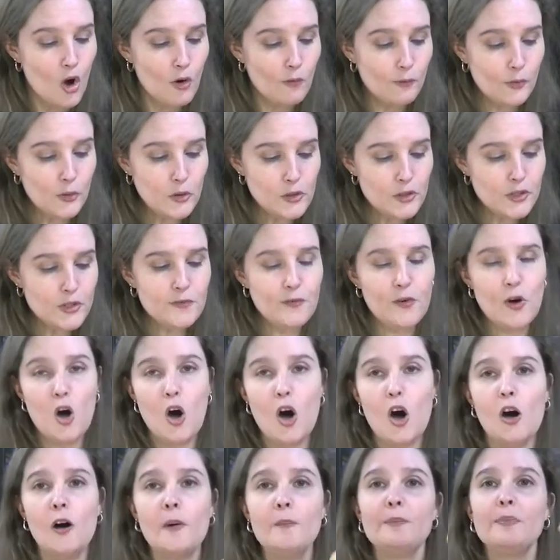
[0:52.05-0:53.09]
First of
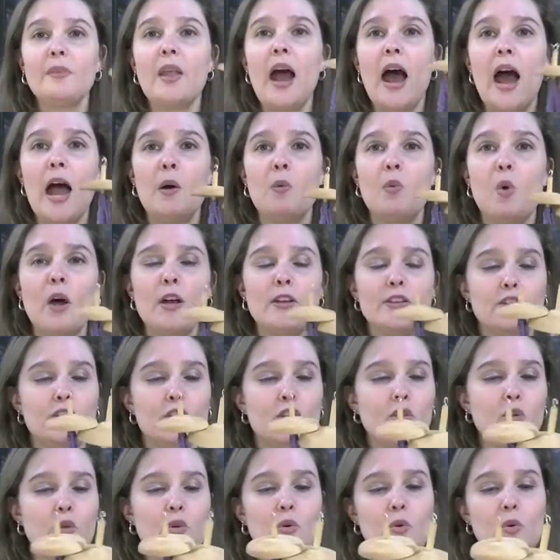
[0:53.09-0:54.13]
all, I want
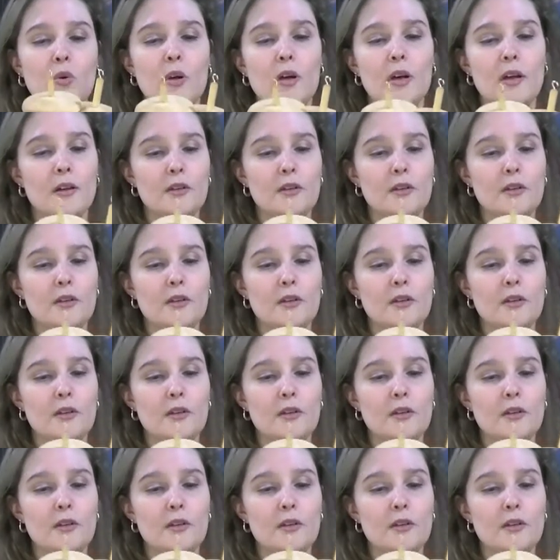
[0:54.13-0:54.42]
to